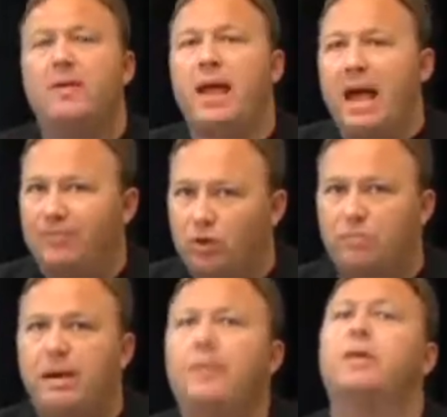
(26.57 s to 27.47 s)
and they have to
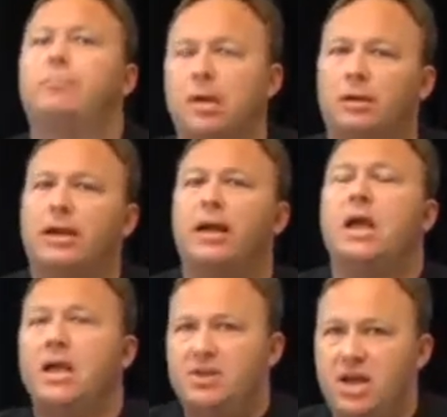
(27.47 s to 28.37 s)
admit the
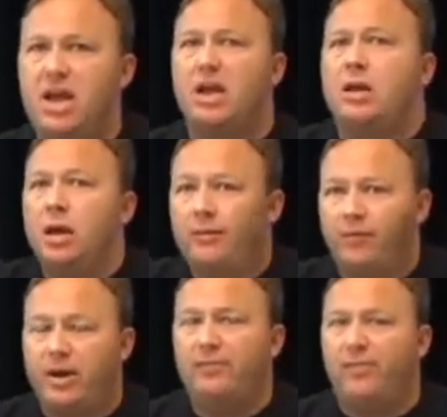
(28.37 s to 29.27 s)
building did
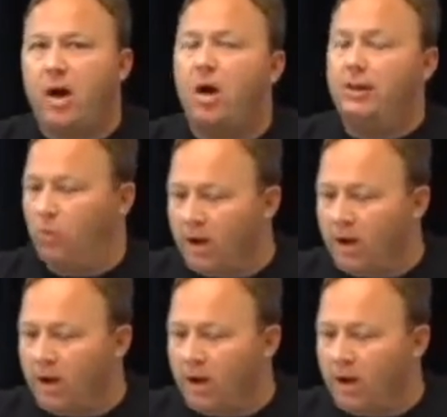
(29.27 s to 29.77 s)
free fall.